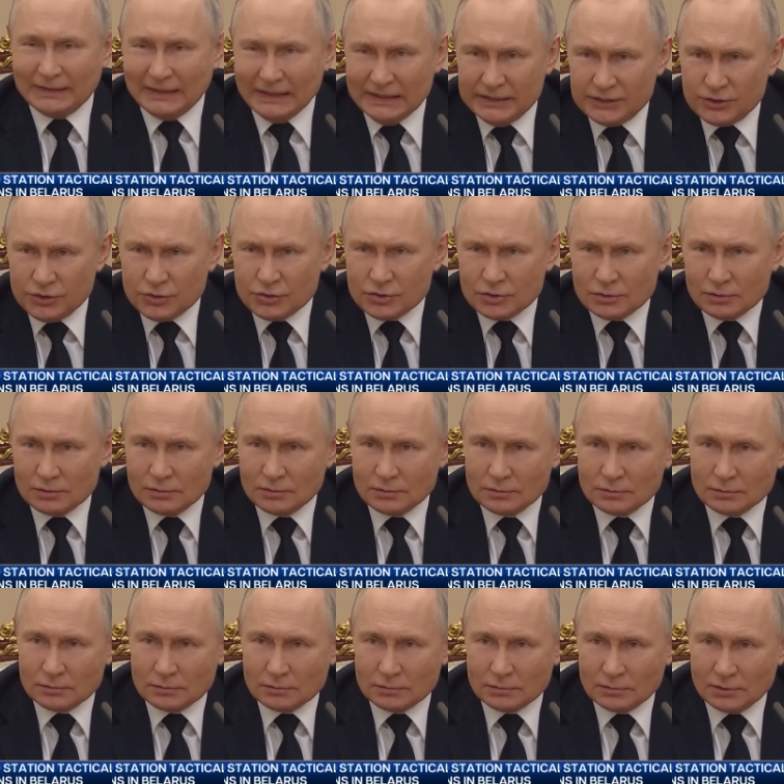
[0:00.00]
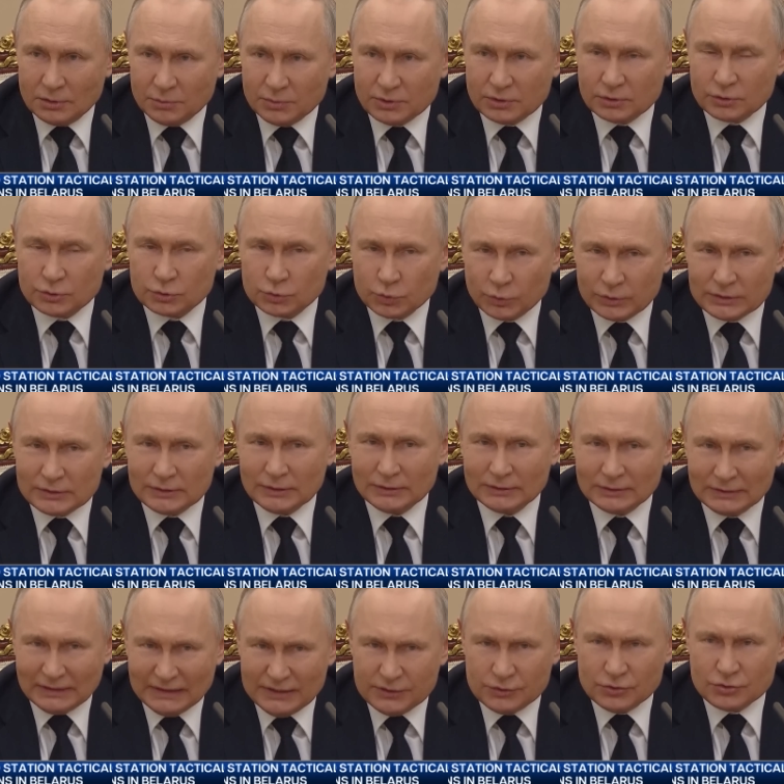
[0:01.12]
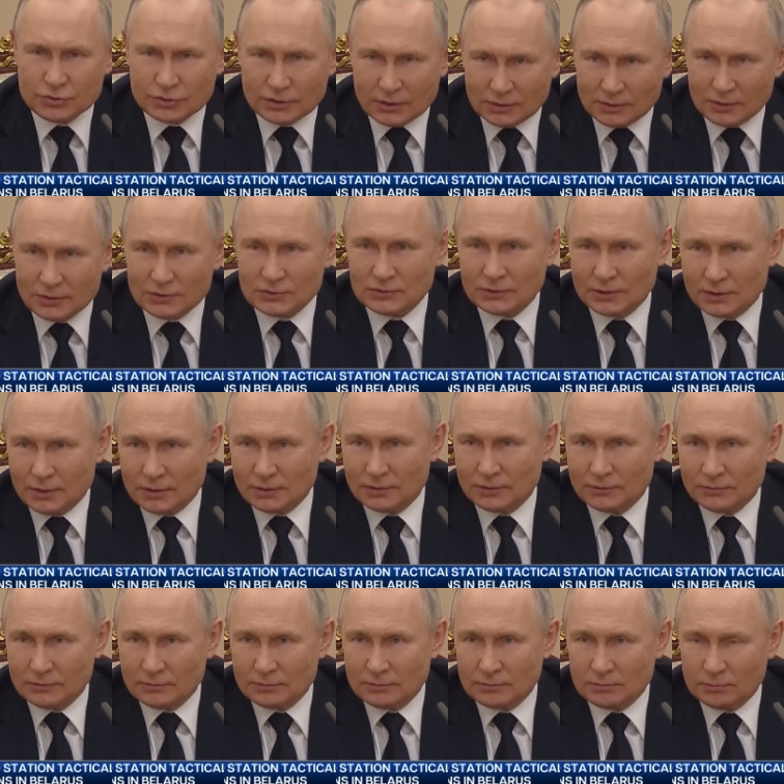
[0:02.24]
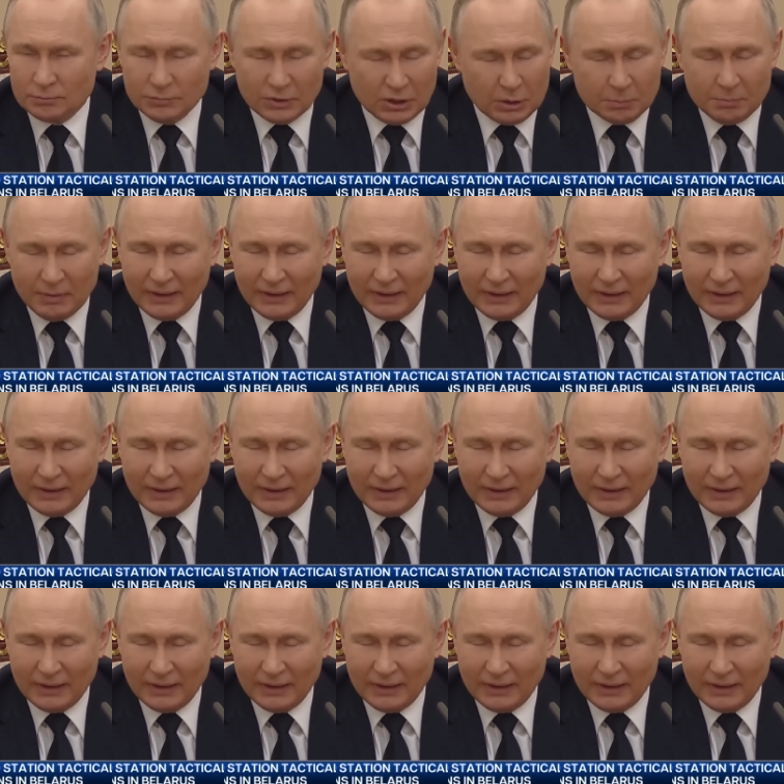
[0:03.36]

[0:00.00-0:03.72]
This is exactly what Alexander Grigoryevich Lukashenko asked for.